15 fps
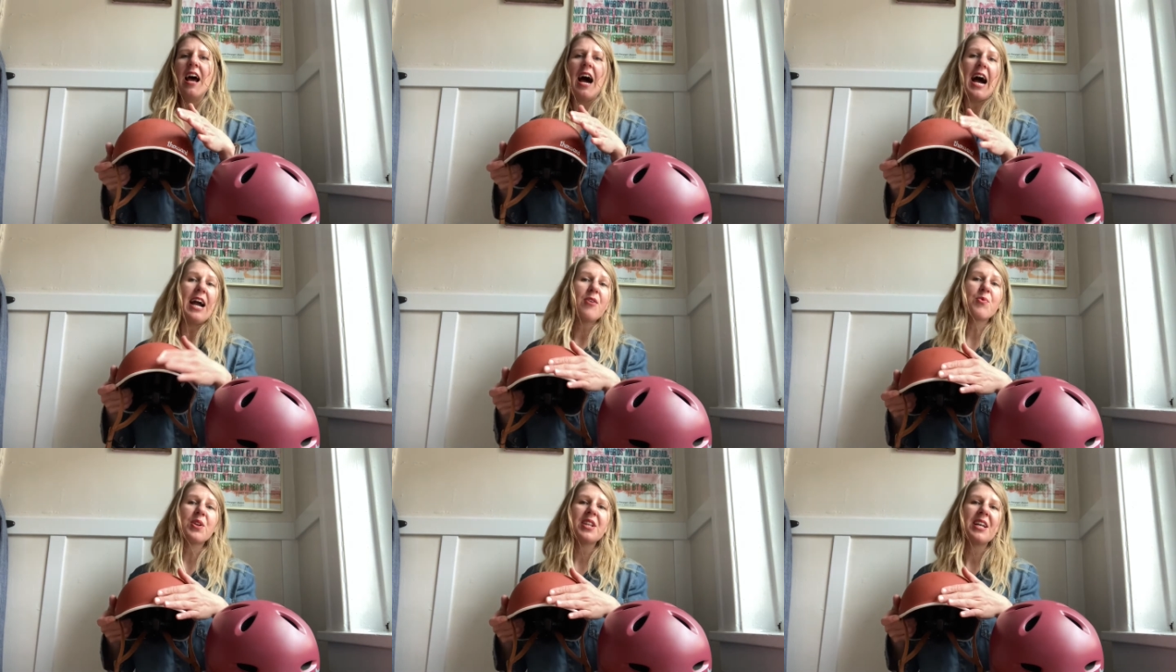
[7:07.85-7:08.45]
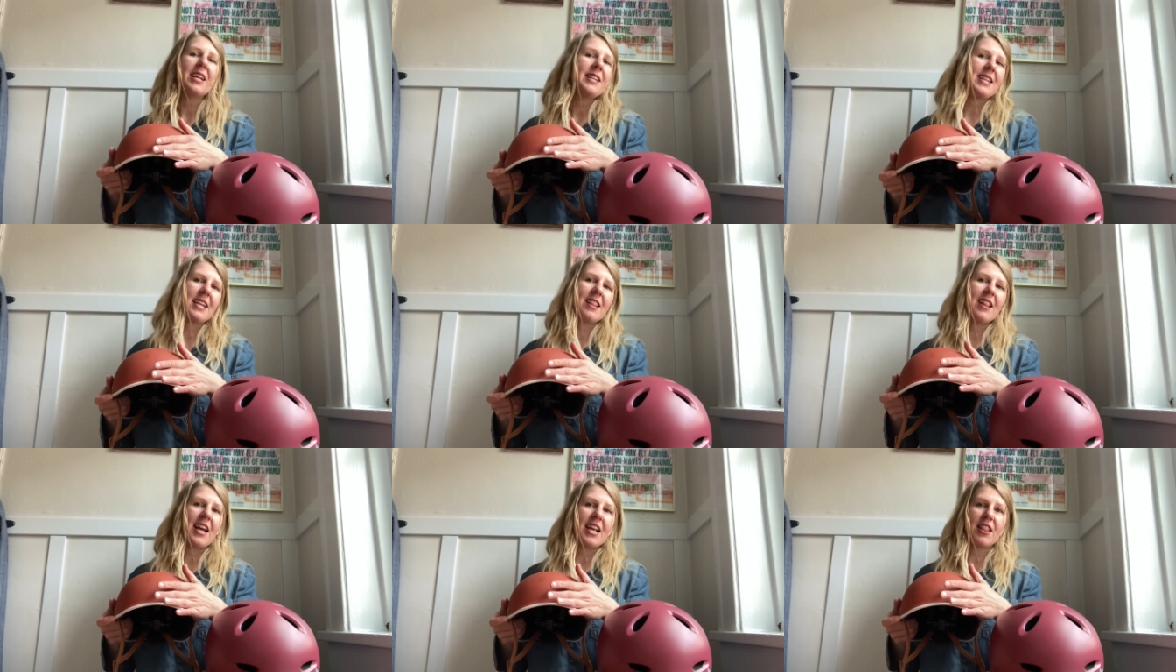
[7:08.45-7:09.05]
I really
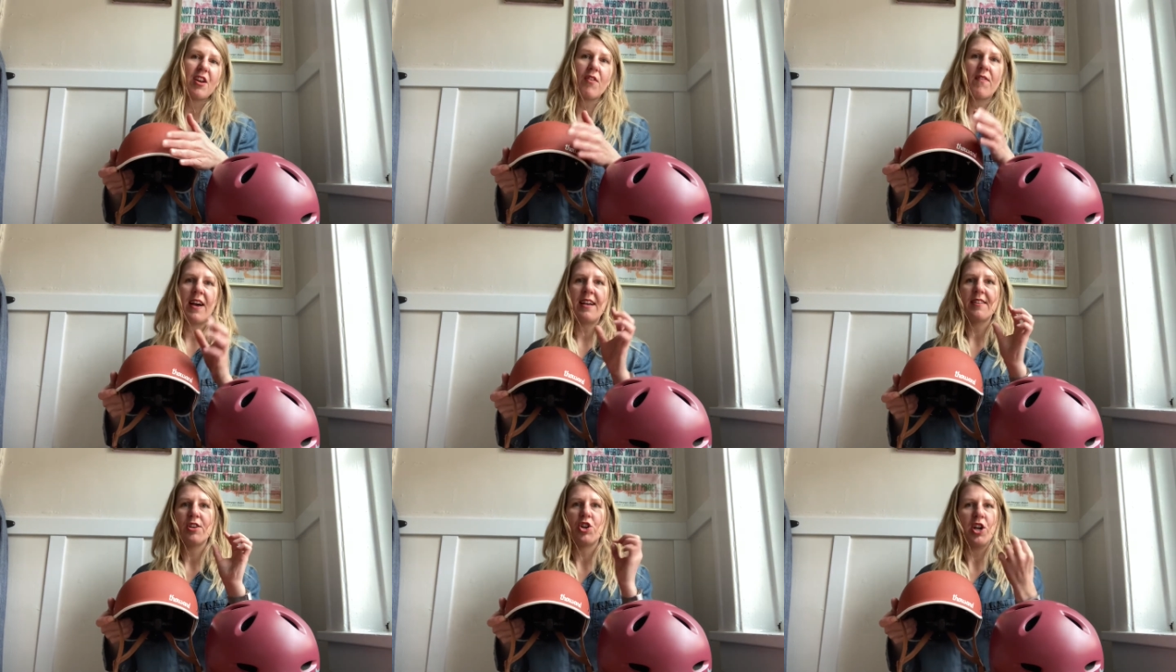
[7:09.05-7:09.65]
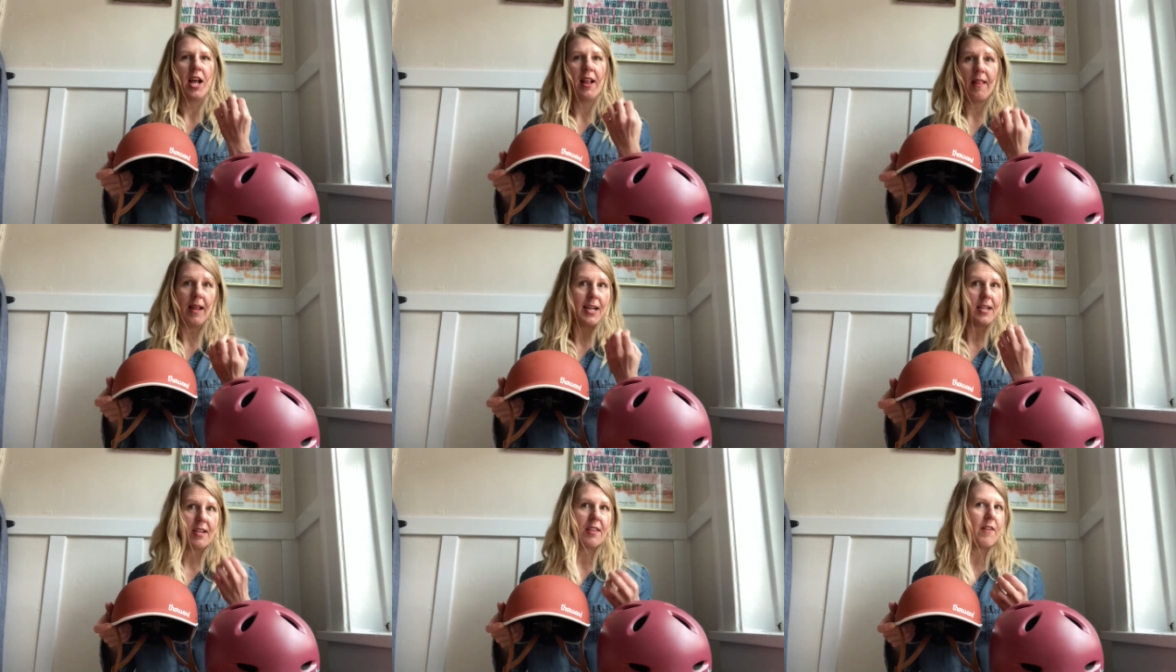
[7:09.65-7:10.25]
did like their visor, and I
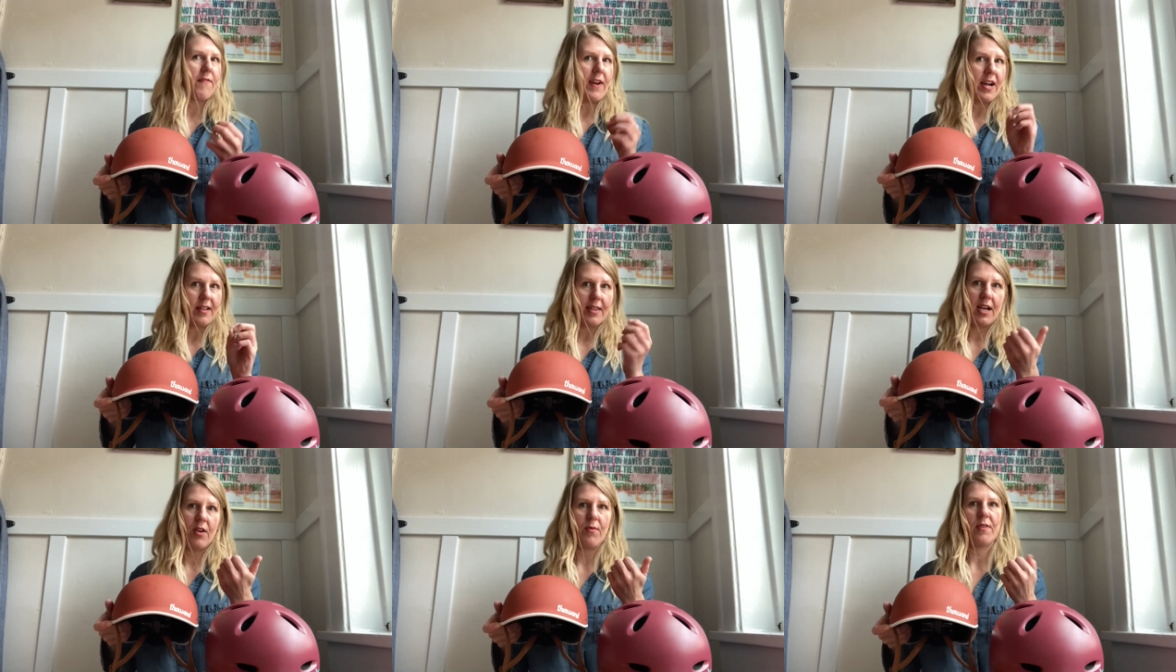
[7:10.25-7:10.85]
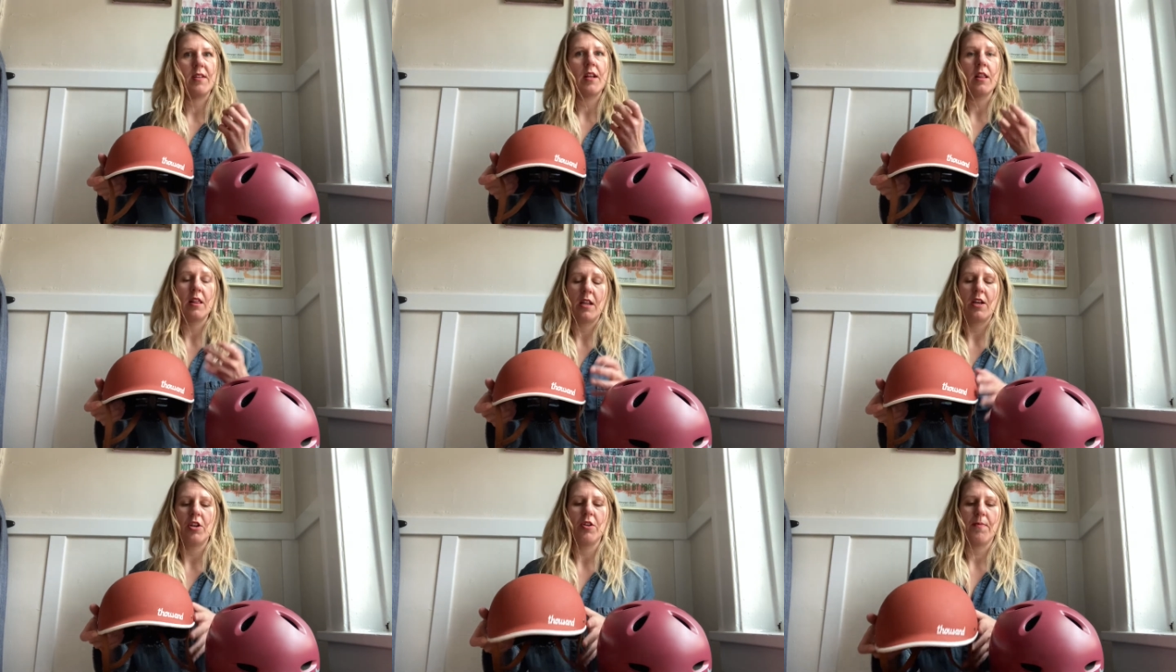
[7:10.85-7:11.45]
liked the fact that it was a
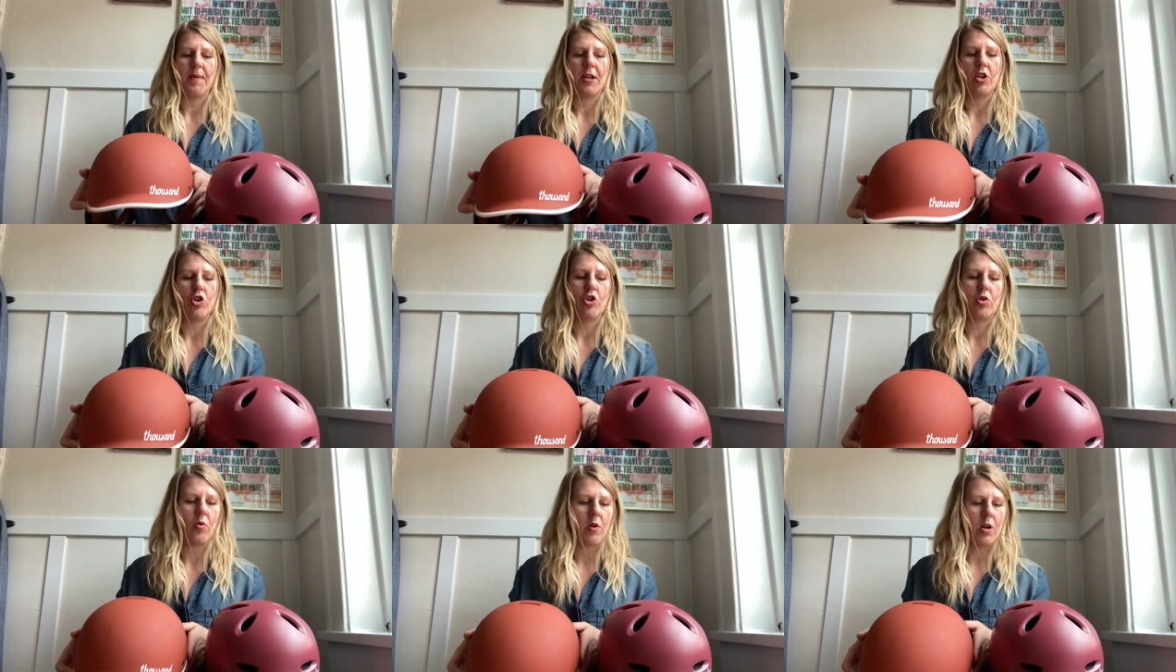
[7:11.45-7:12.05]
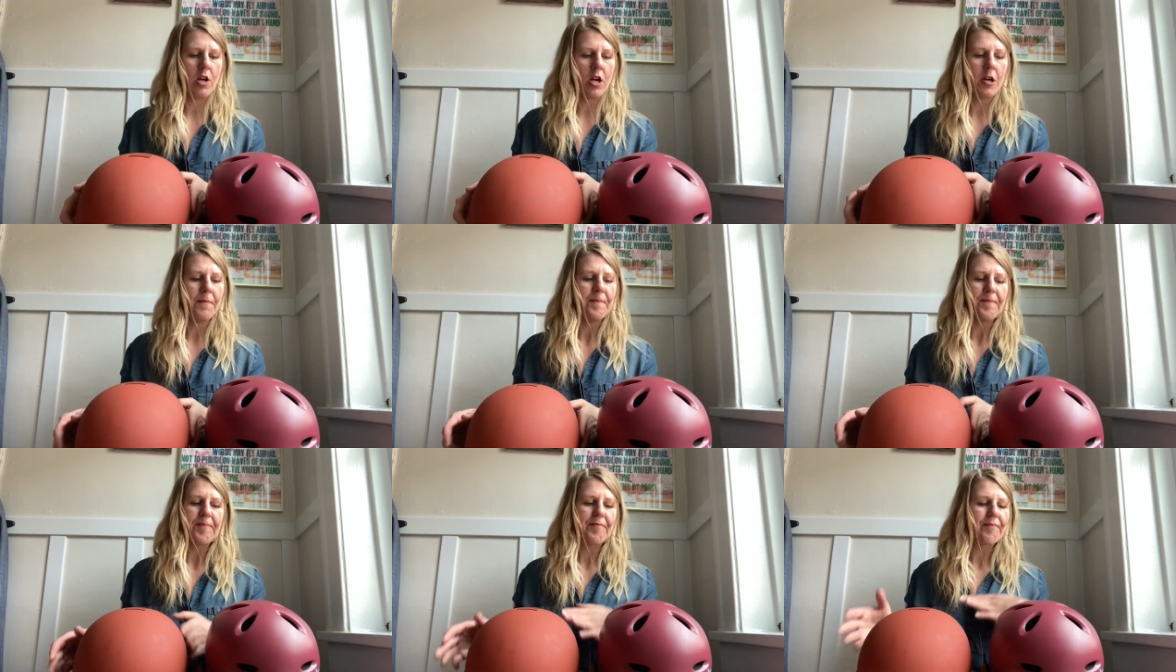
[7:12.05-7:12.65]
little bit
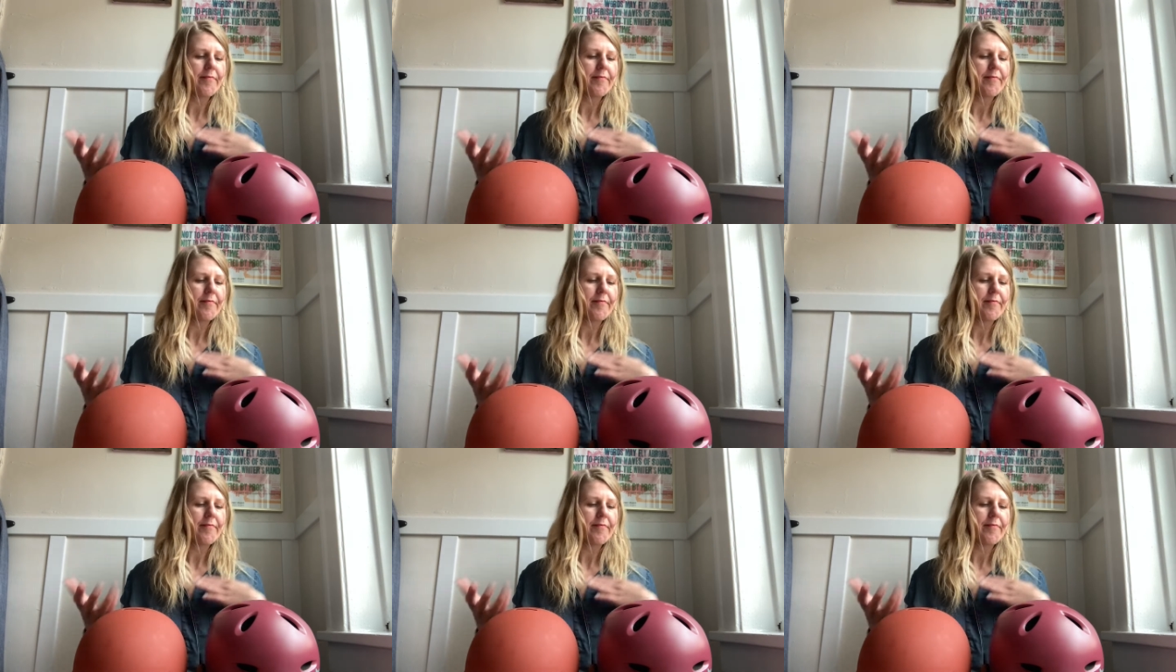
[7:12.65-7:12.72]
shorter.